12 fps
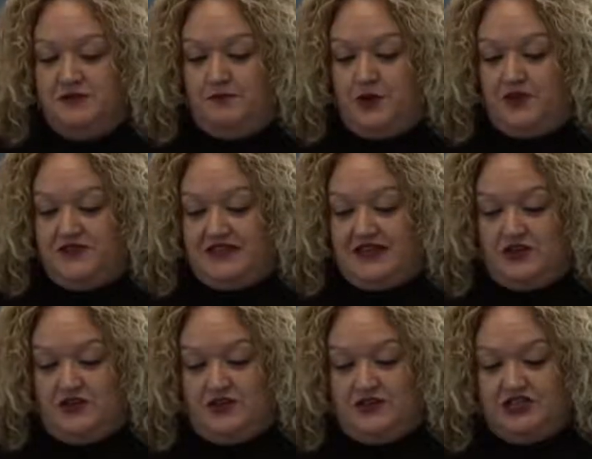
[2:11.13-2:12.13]
both
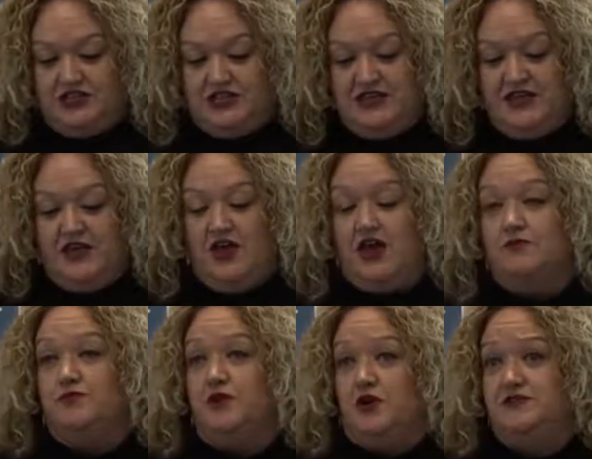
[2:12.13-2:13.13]
technology
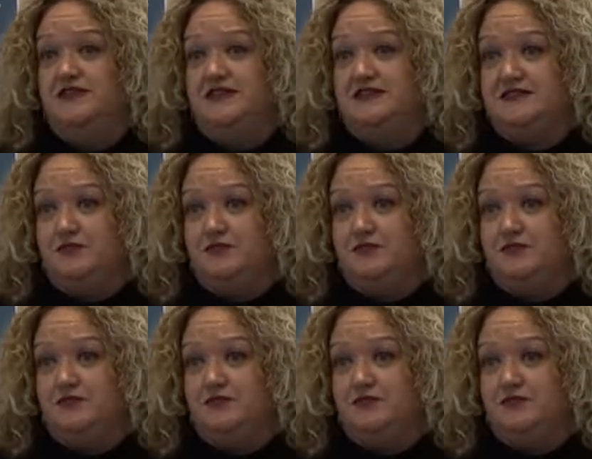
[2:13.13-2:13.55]
and process